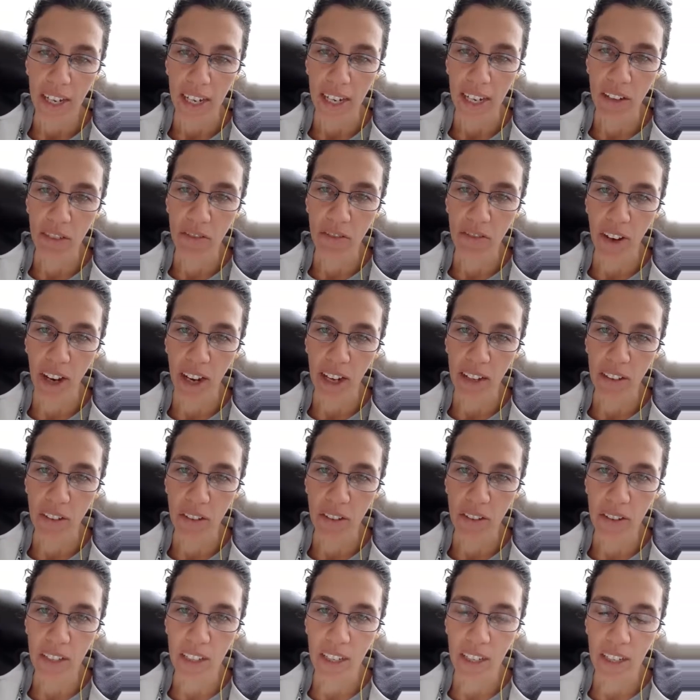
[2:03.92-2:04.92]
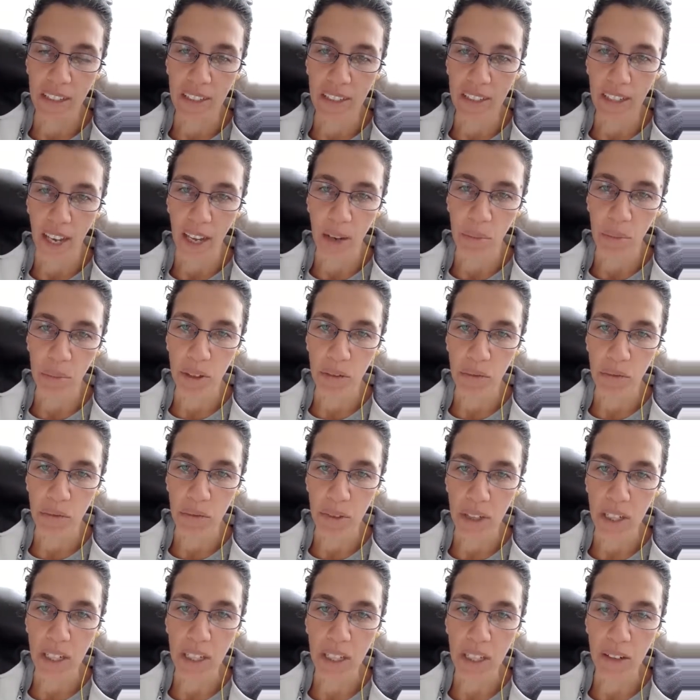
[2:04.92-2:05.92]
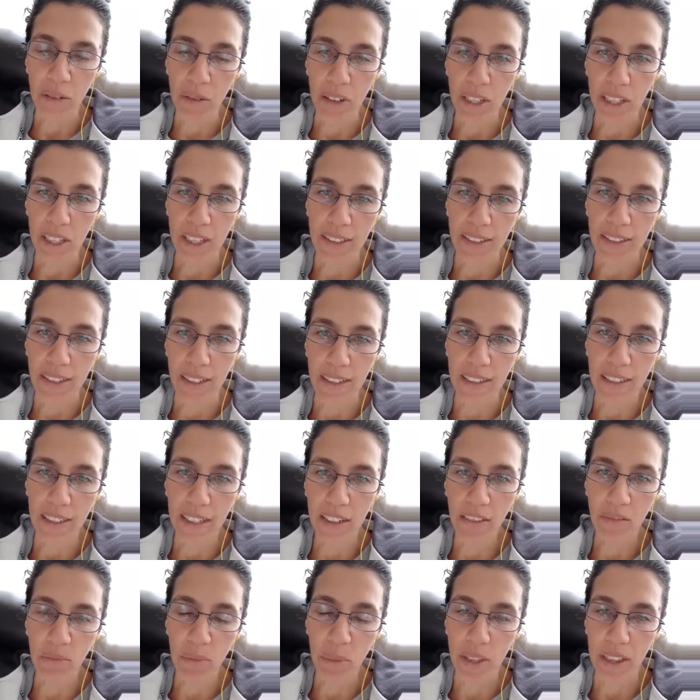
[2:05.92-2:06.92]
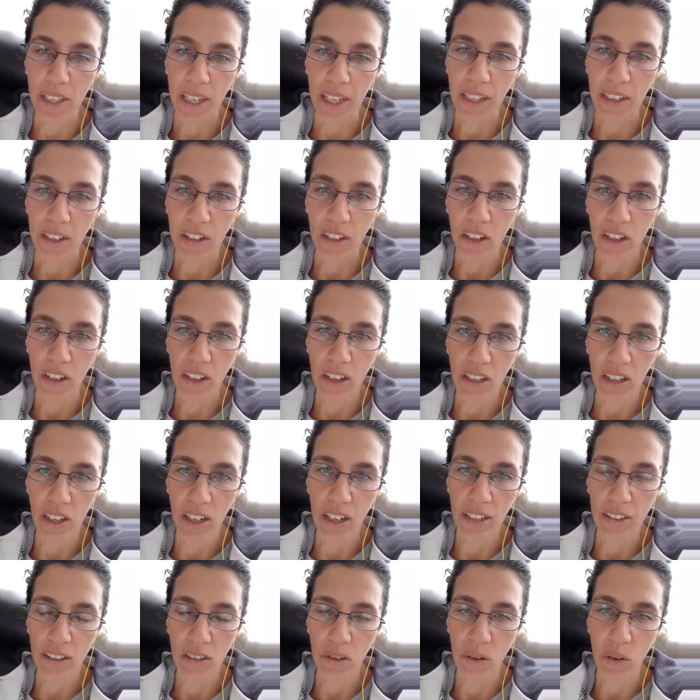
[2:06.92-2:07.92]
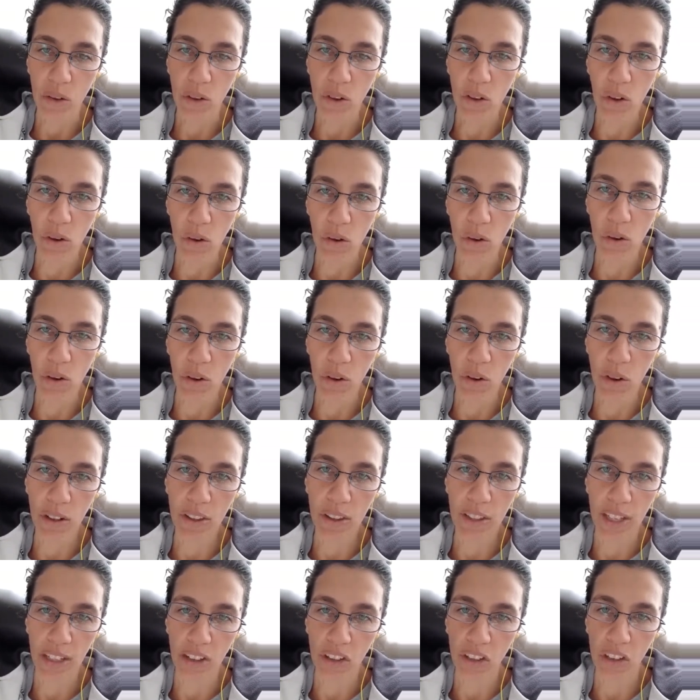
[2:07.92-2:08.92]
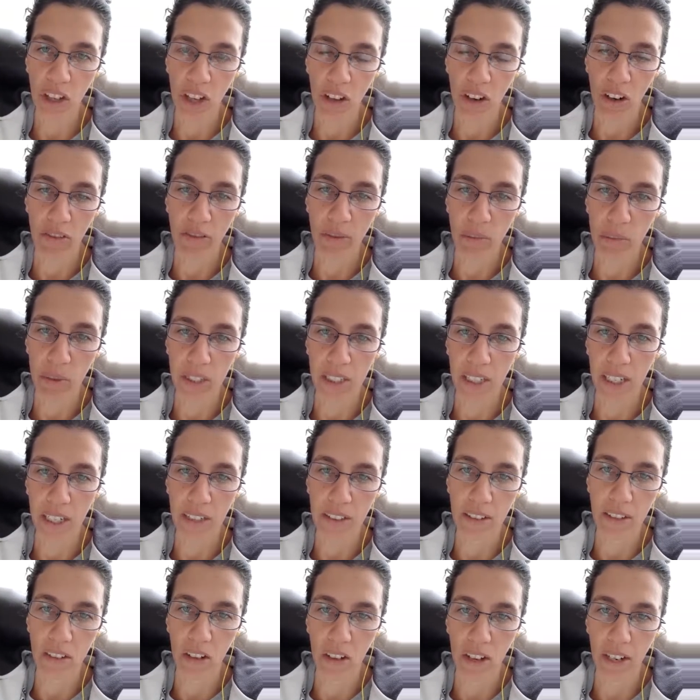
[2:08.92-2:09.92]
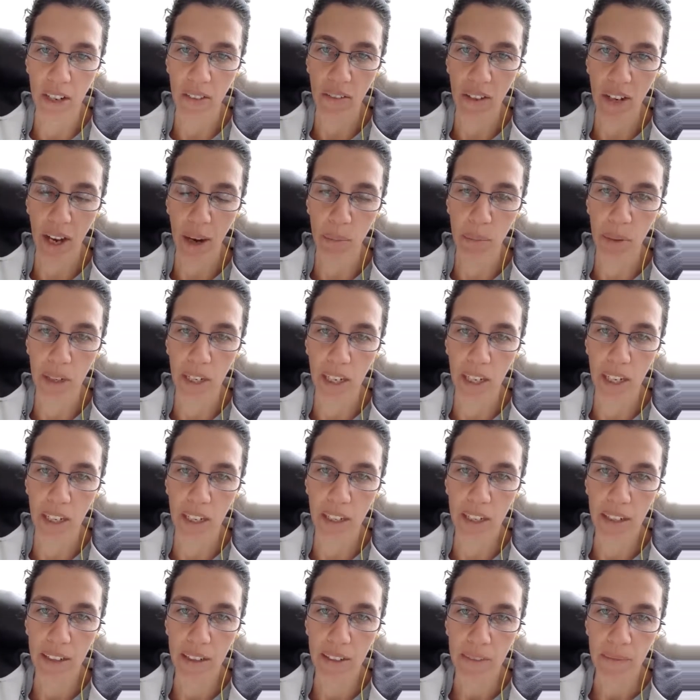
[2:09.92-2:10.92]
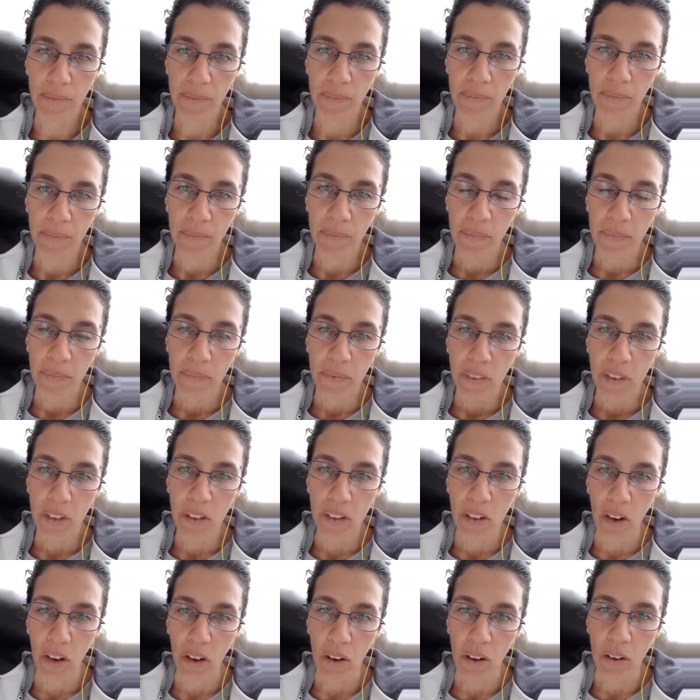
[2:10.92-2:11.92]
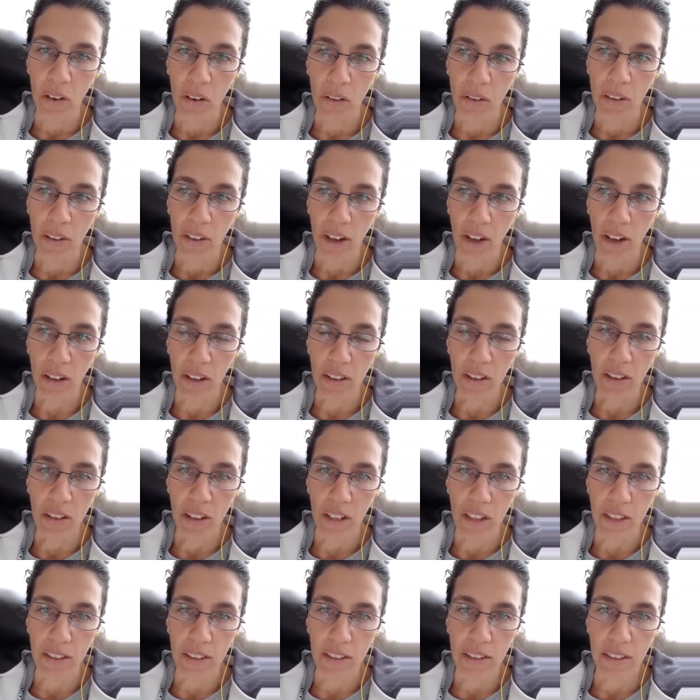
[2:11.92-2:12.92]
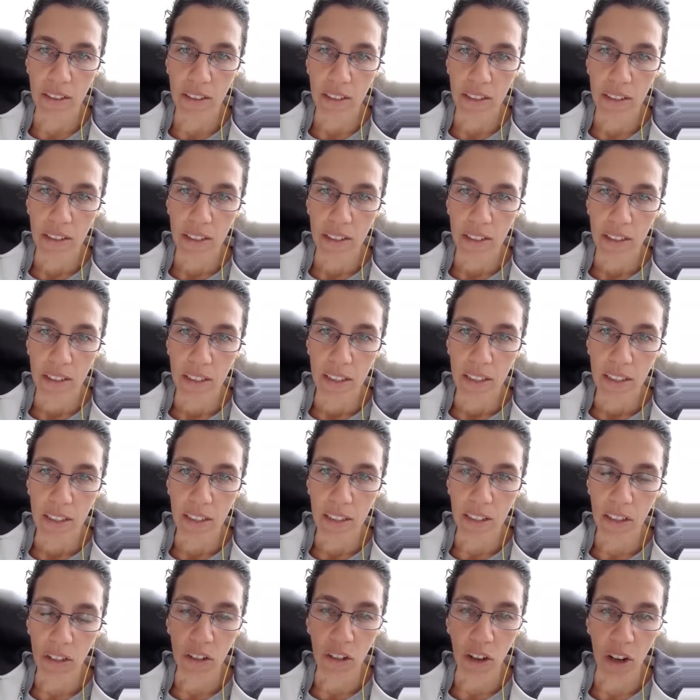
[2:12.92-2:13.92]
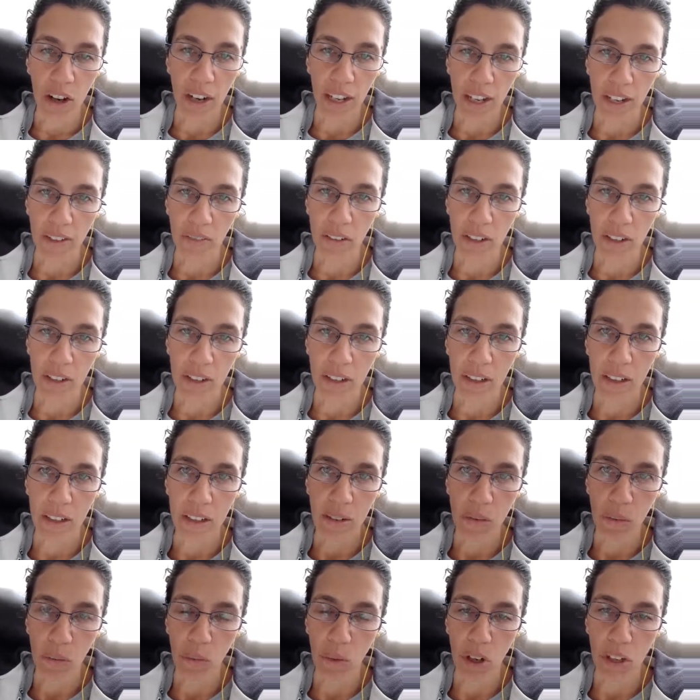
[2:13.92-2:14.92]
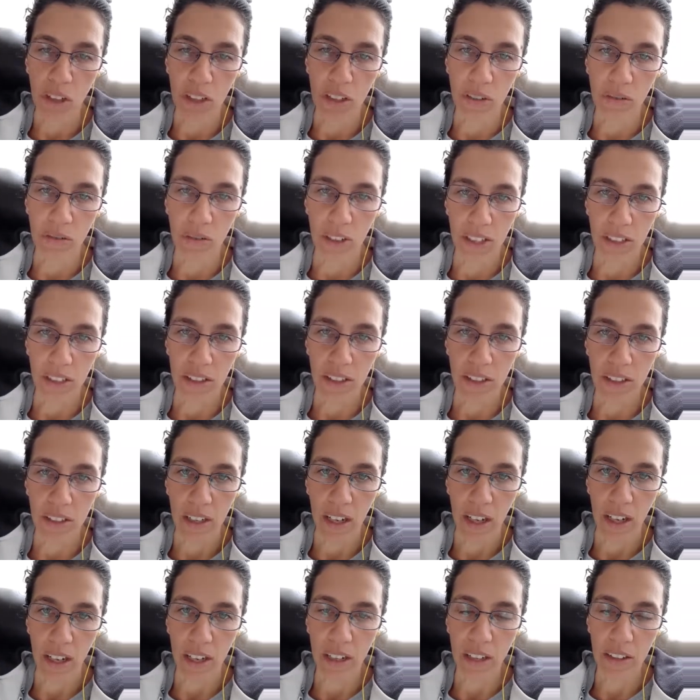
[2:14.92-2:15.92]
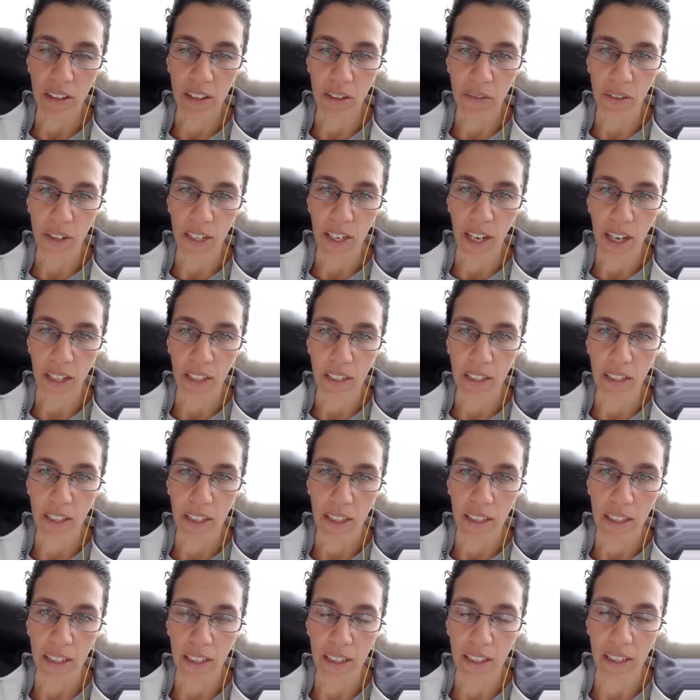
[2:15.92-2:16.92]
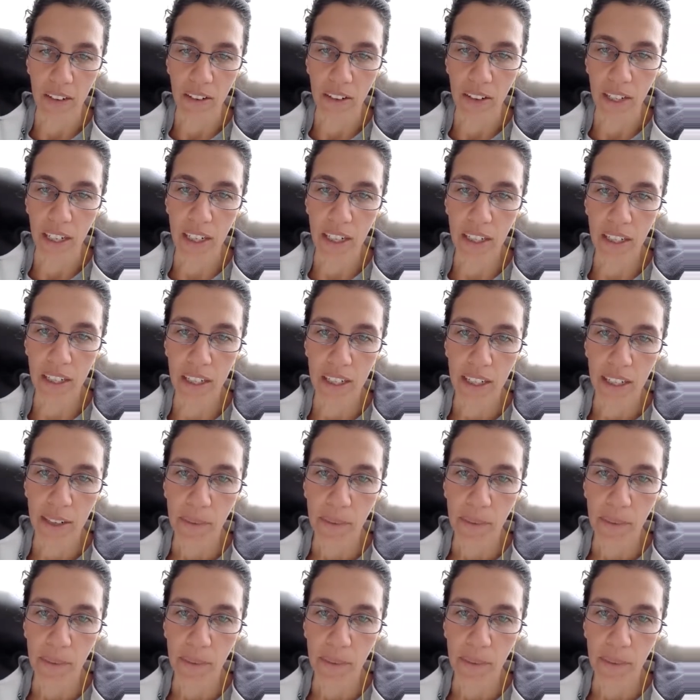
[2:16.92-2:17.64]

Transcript: in fact, those kids can be really, really sensitive, but they internalize it all, or they shut off and pretend it's not even happening. So they'll just not even want to register the reality that they're in.